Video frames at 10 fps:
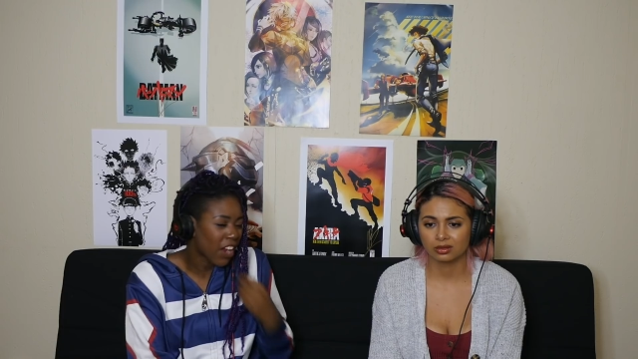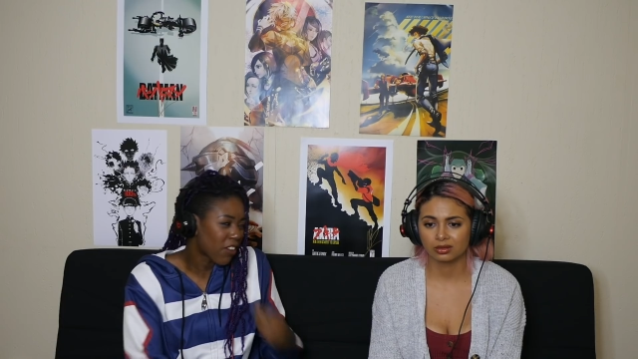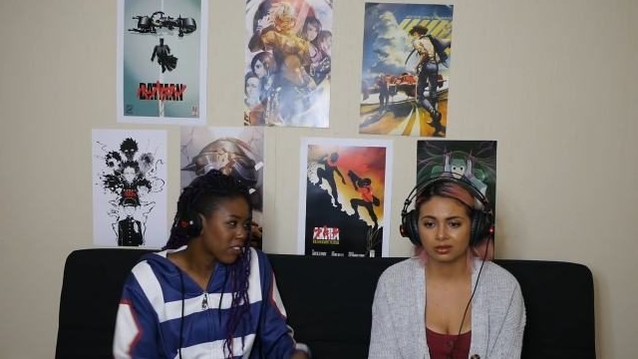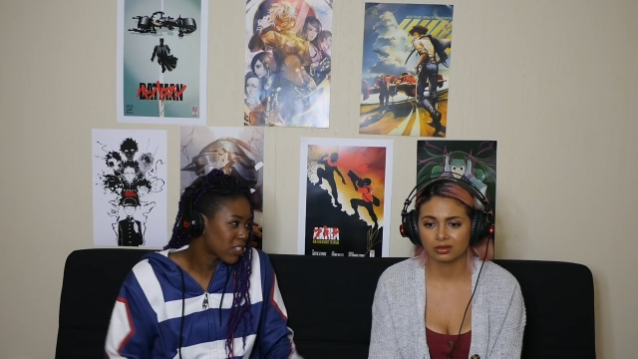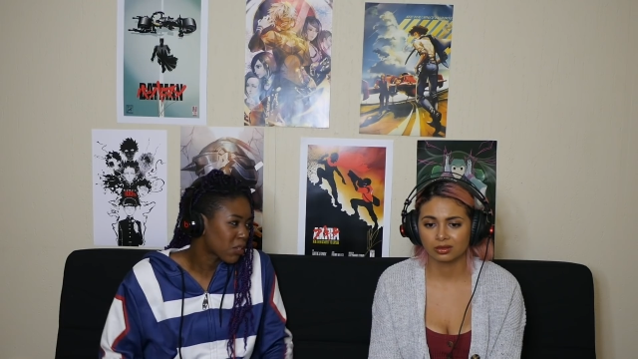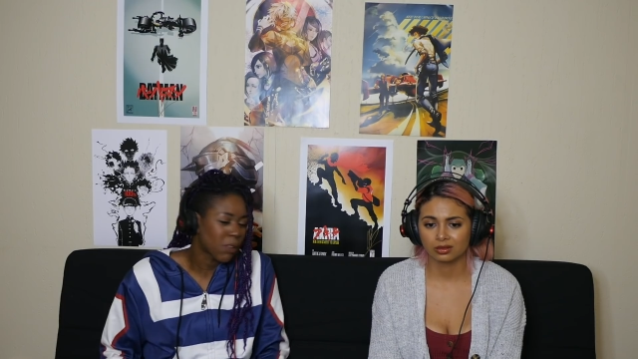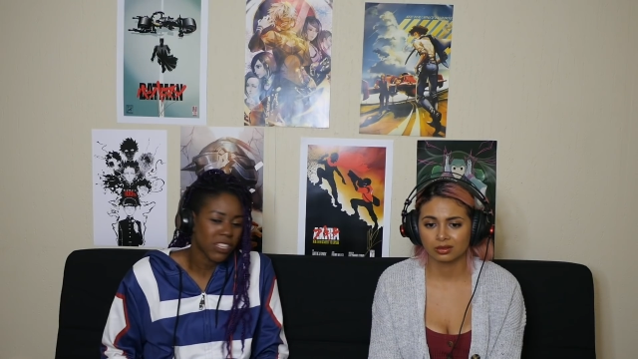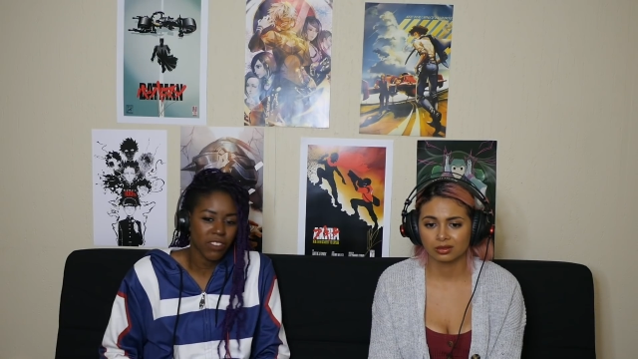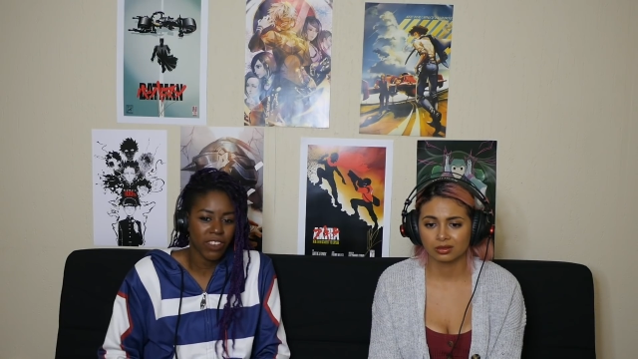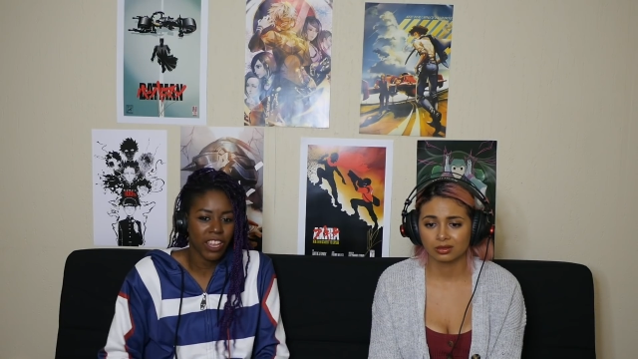Speaker 1: Harald's
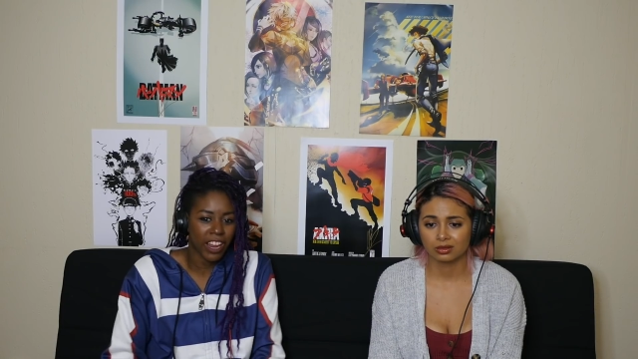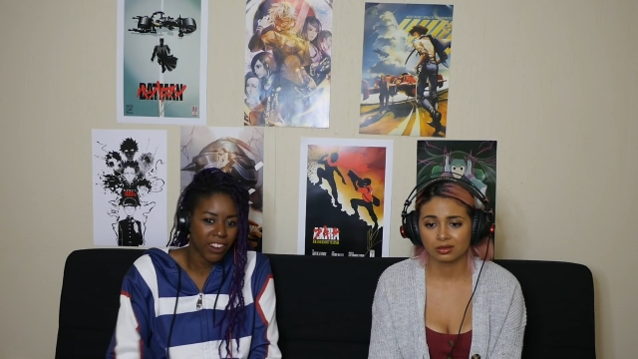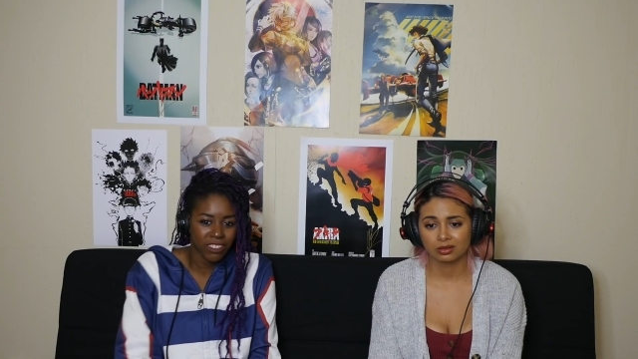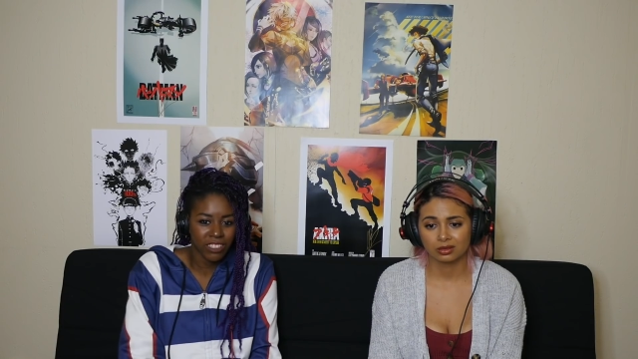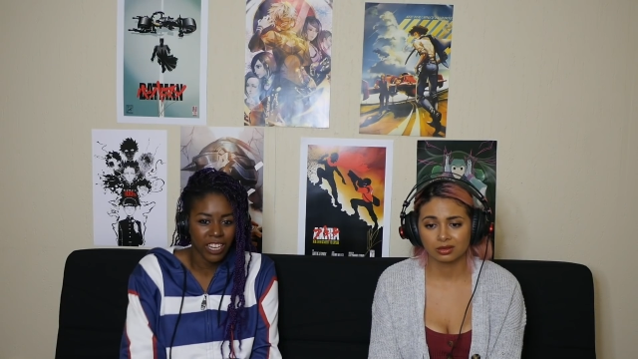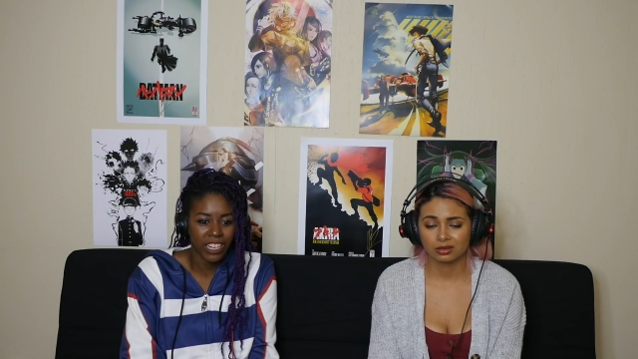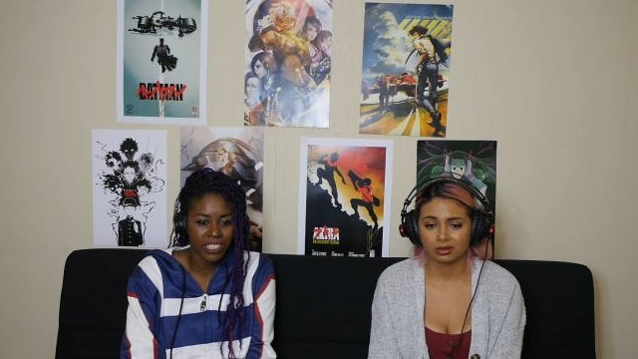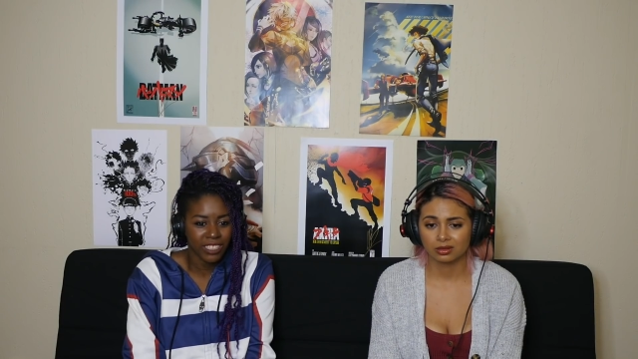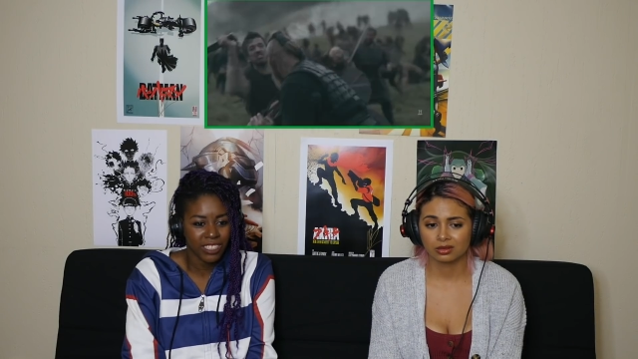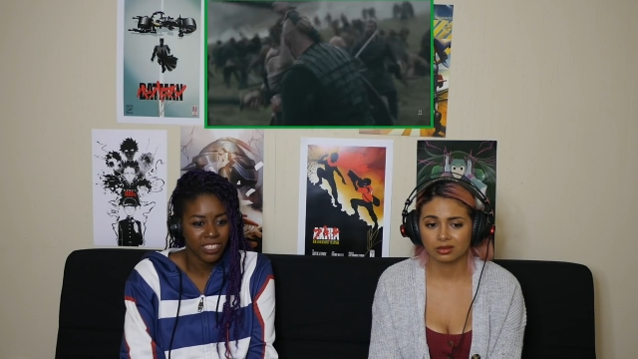place if King Harald
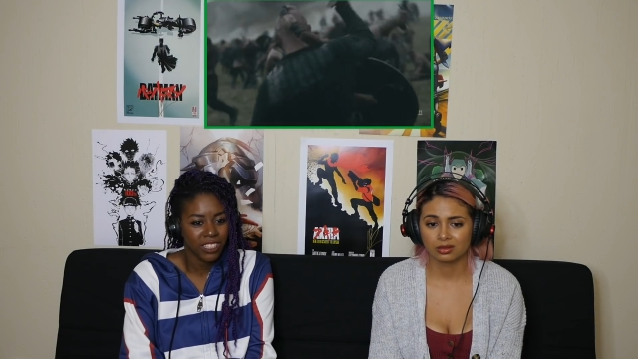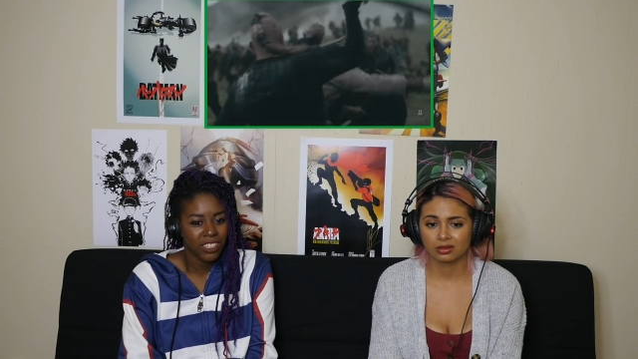dies.